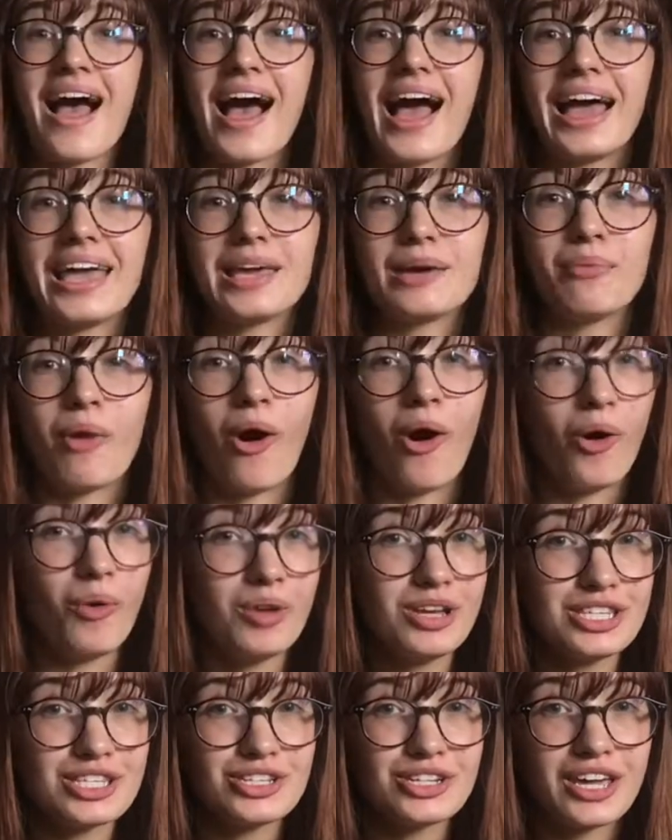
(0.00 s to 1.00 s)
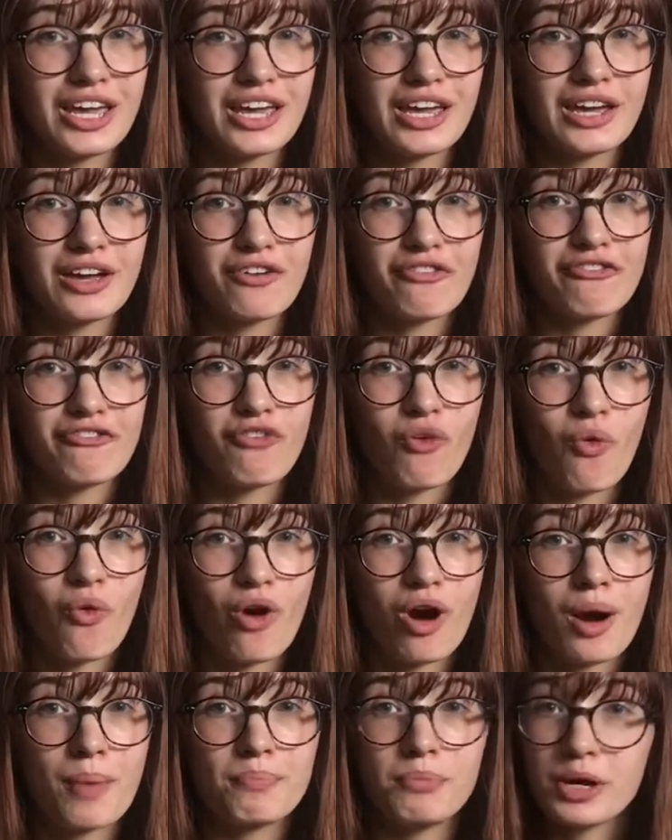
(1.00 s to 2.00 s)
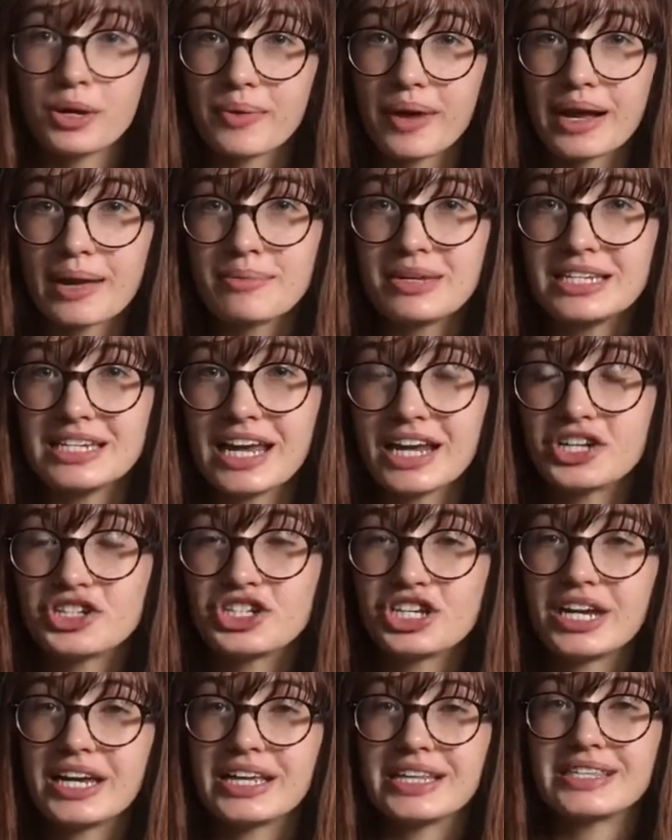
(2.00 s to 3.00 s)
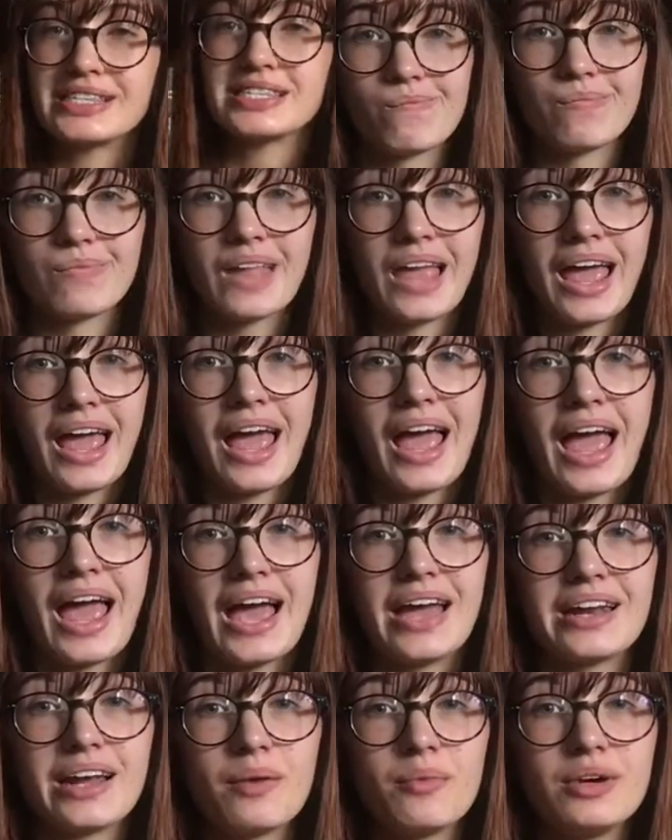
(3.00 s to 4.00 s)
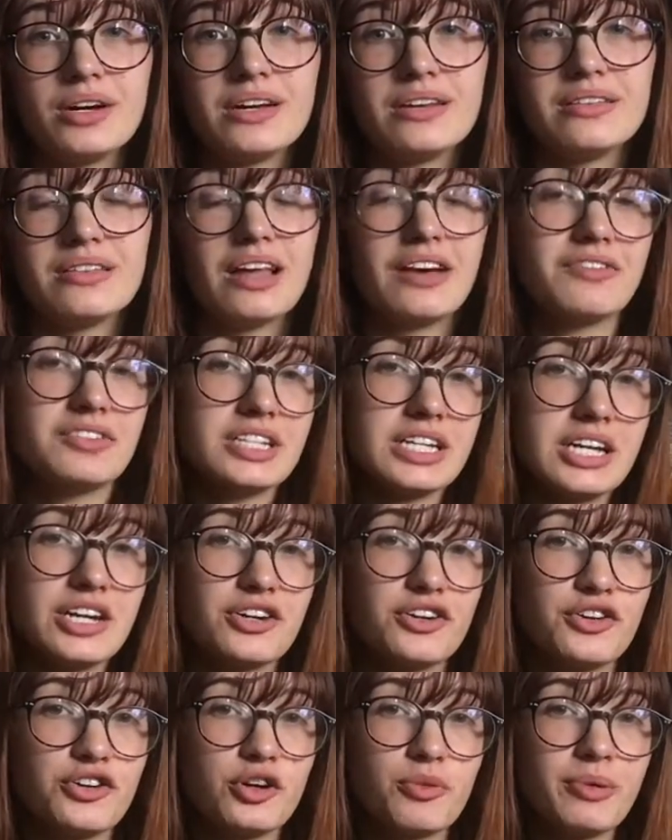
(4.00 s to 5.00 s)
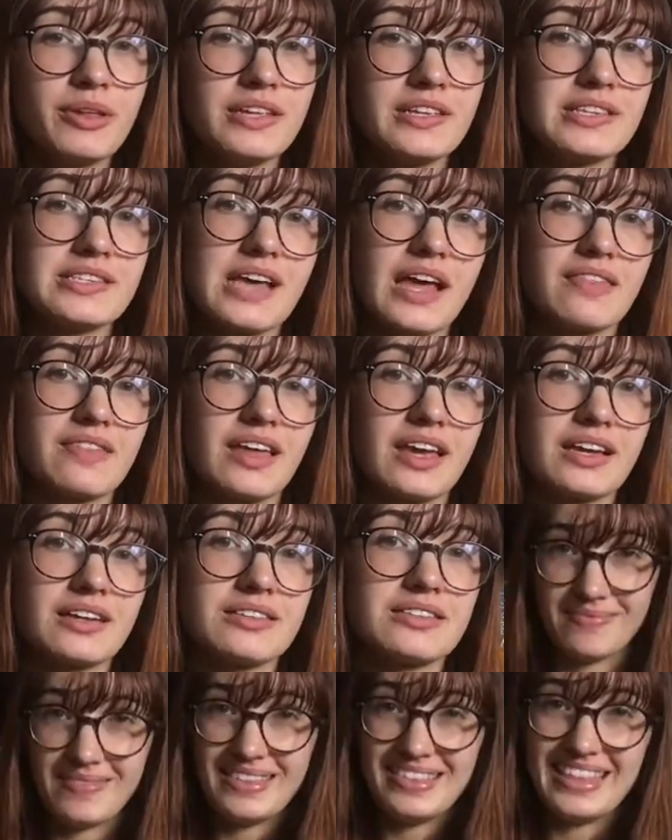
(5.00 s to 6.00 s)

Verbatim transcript: I am always looking for book recommendations, and I would love to hear your opinions on things.